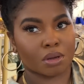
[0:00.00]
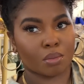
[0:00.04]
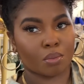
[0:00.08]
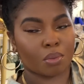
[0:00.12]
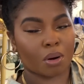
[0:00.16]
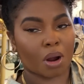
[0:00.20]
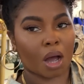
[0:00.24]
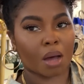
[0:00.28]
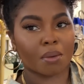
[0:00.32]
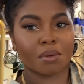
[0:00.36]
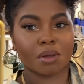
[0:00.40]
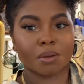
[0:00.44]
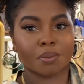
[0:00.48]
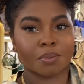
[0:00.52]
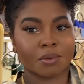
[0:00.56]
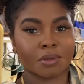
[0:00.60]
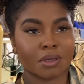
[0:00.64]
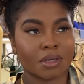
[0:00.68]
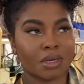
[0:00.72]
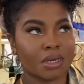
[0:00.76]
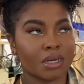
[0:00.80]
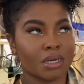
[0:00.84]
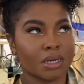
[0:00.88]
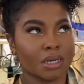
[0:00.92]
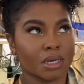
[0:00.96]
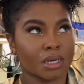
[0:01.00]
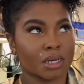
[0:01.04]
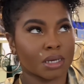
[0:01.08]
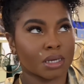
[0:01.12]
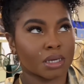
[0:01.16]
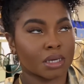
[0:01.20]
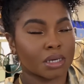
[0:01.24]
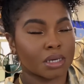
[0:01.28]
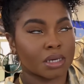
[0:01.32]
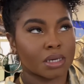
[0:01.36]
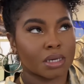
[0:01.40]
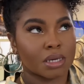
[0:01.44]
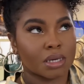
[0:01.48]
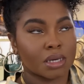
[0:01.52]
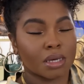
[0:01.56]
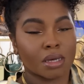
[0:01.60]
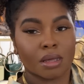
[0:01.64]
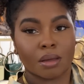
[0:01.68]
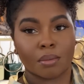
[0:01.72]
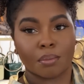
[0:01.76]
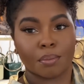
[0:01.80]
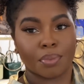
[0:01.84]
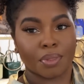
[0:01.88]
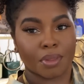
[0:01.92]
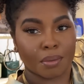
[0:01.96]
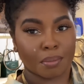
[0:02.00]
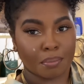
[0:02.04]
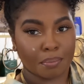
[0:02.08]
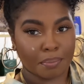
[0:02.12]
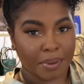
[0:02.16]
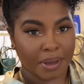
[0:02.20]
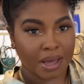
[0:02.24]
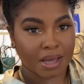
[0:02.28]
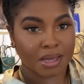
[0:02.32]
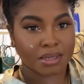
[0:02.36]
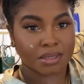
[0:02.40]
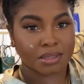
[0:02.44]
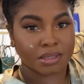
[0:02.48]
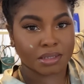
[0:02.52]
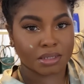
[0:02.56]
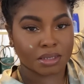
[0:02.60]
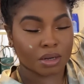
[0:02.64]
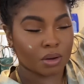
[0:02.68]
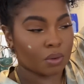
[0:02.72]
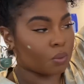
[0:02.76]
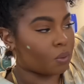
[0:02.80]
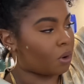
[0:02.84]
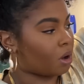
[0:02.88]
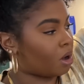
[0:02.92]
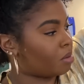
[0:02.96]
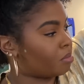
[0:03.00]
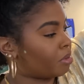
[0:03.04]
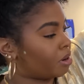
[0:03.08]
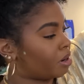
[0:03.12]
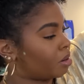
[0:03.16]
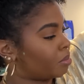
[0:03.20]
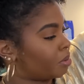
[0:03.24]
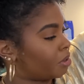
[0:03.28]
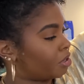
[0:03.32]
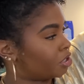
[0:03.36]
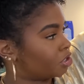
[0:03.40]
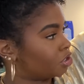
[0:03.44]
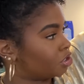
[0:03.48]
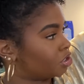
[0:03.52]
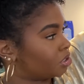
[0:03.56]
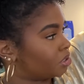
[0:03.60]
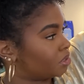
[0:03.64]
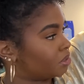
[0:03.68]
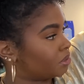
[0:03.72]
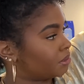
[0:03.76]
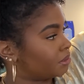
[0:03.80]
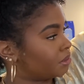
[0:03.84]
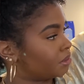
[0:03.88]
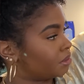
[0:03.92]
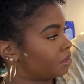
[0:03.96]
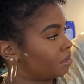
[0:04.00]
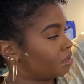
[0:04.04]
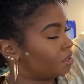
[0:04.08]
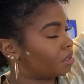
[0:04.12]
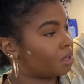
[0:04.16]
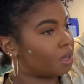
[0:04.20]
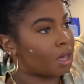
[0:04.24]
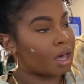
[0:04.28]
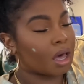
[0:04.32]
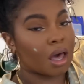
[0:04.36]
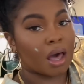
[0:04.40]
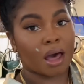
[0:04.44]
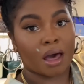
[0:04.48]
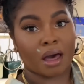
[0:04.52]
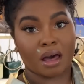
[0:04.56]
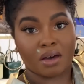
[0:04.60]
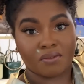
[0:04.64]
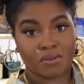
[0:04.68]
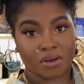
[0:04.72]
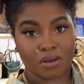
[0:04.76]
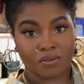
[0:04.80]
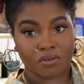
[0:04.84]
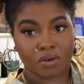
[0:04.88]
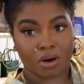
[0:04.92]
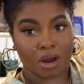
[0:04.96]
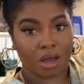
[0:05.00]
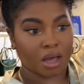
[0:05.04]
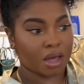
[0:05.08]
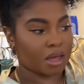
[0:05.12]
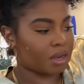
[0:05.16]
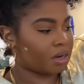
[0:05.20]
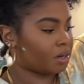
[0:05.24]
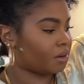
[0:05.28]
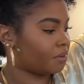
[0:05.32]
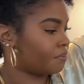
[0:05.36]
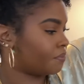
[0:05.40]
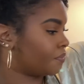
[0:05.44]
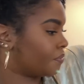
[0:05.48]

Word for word: Probably the best Walmart purchase I've ever had.